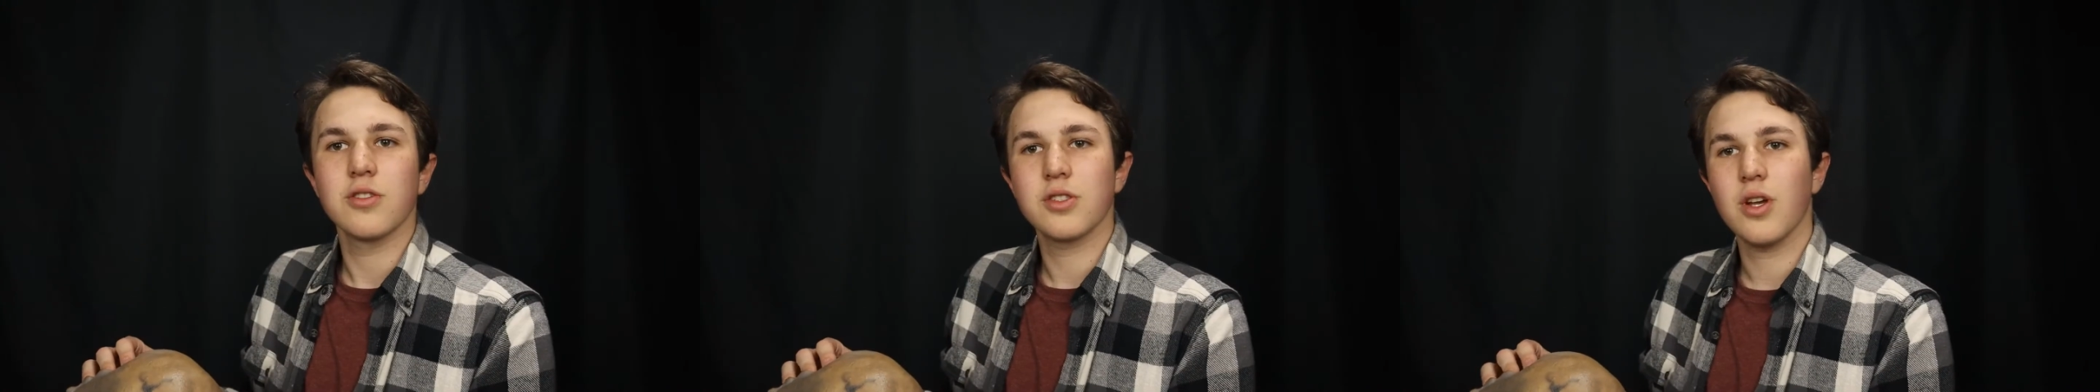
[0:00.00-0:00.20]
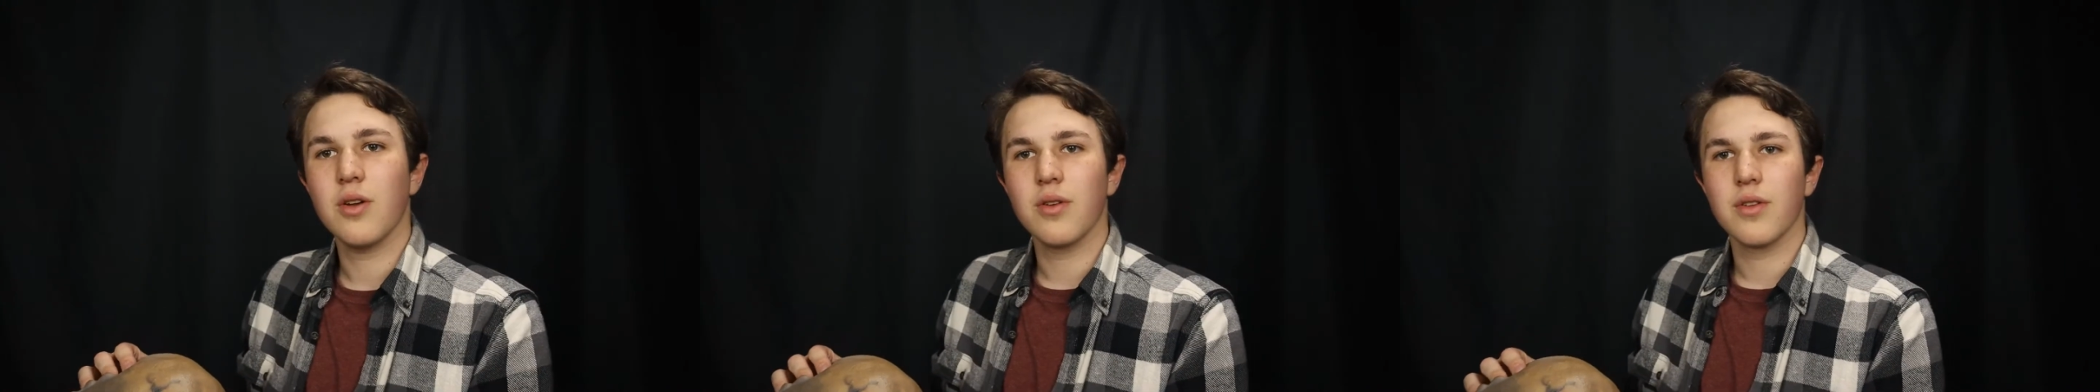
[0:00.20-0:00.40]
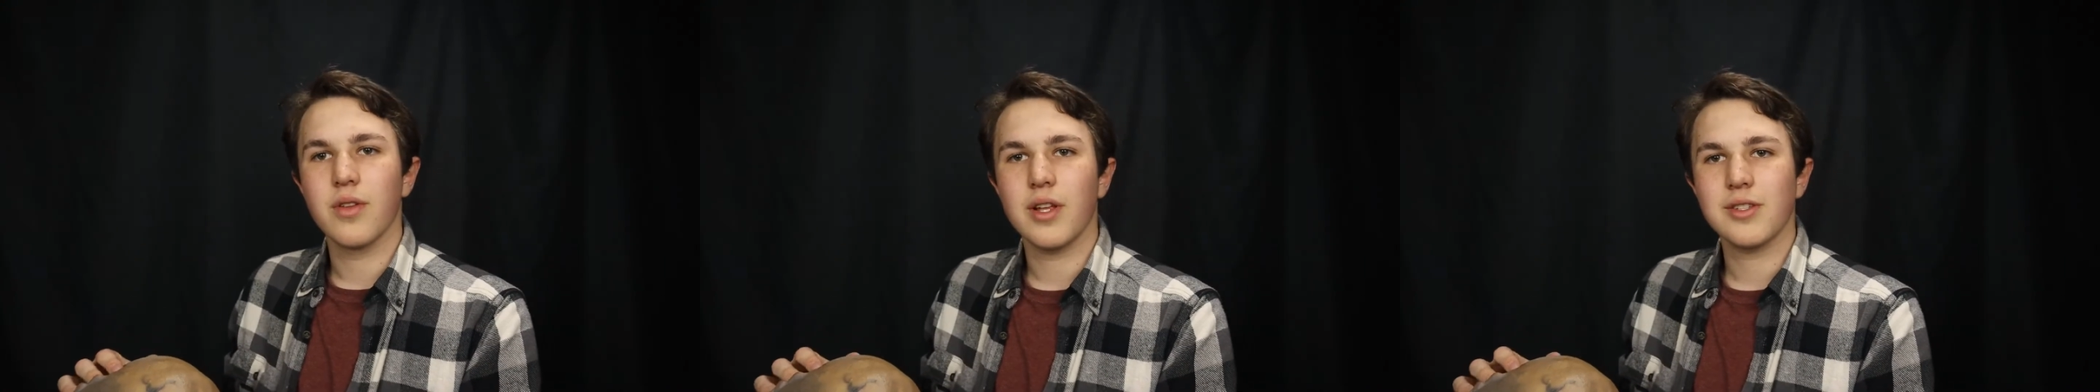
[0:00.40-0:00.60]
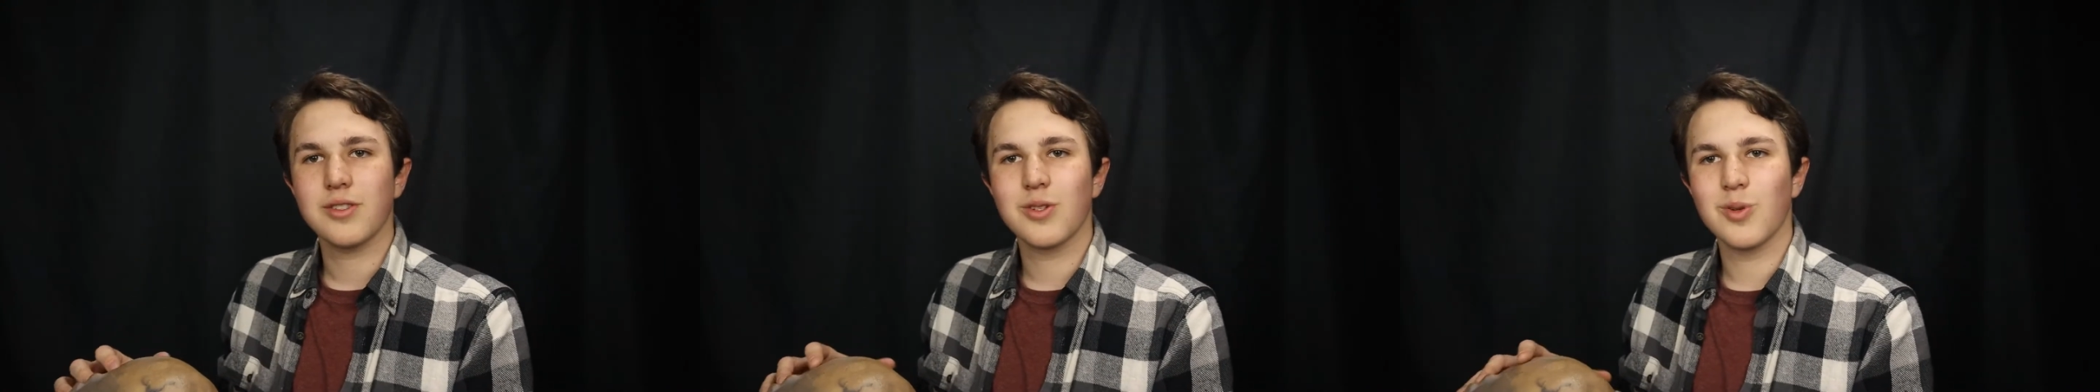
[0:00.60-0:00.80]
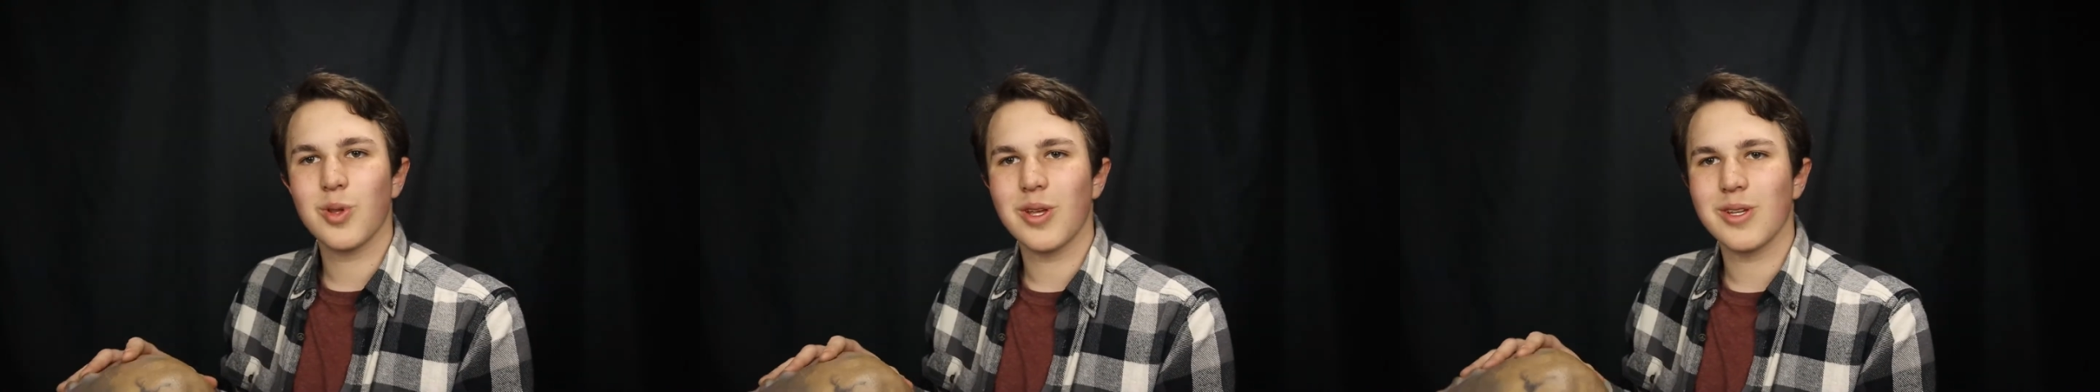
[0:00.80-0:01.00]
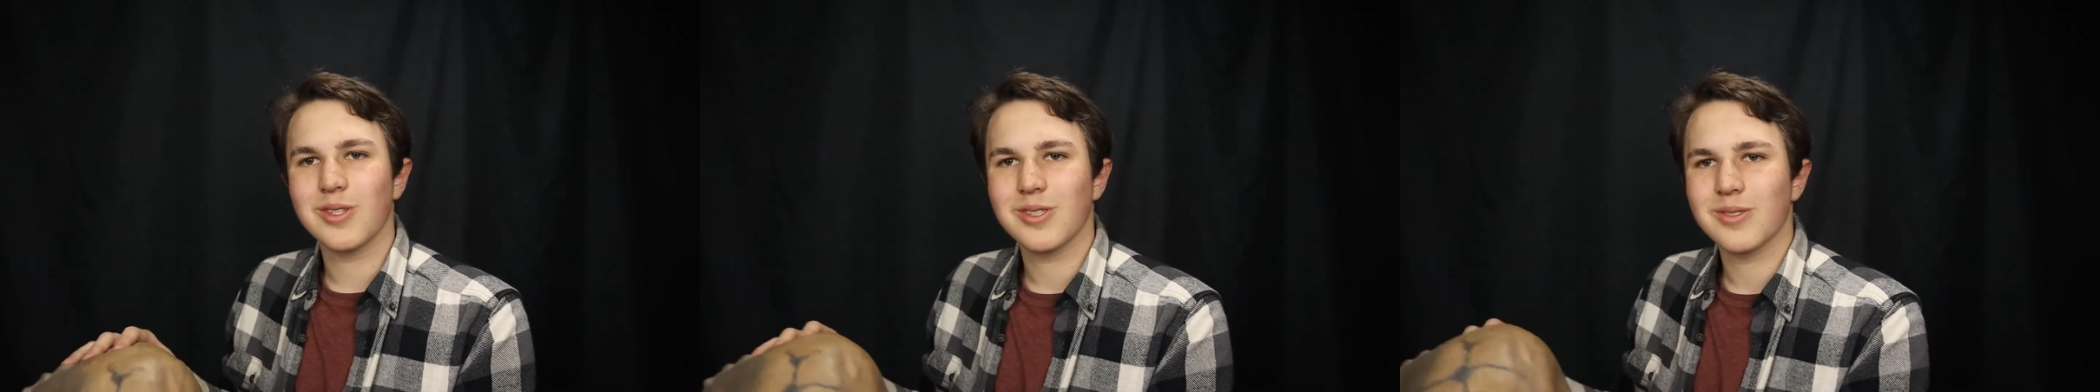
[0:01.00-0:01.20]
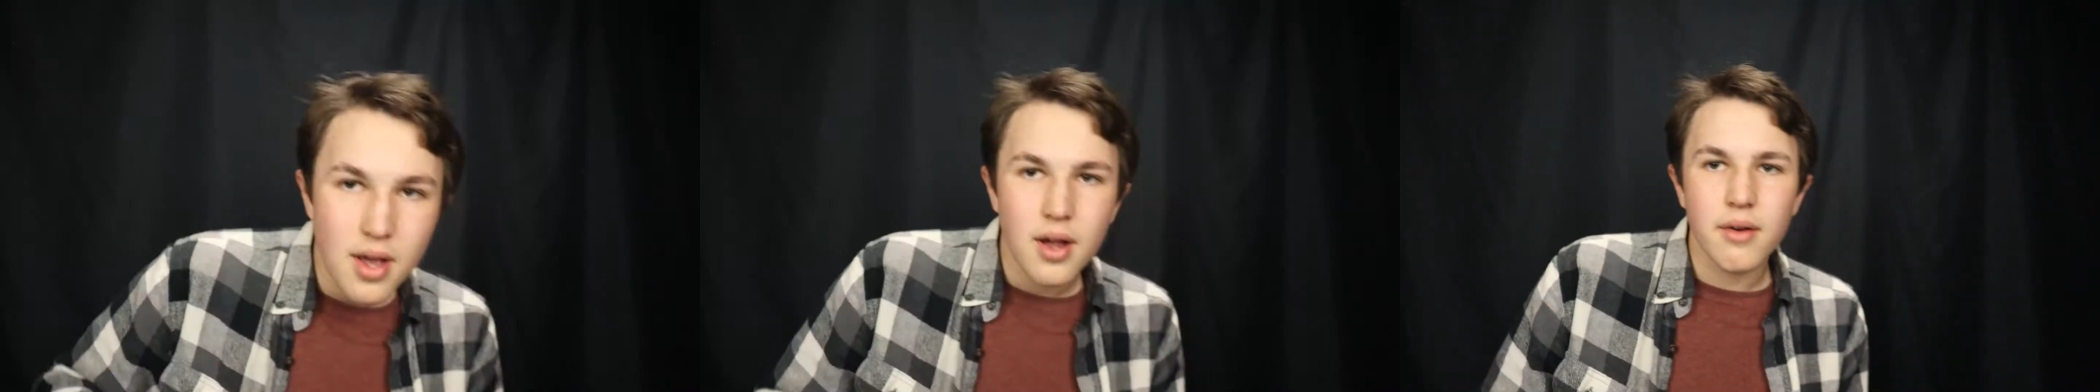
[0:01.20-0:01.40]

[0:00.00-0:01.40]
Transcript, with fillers: So let's do this.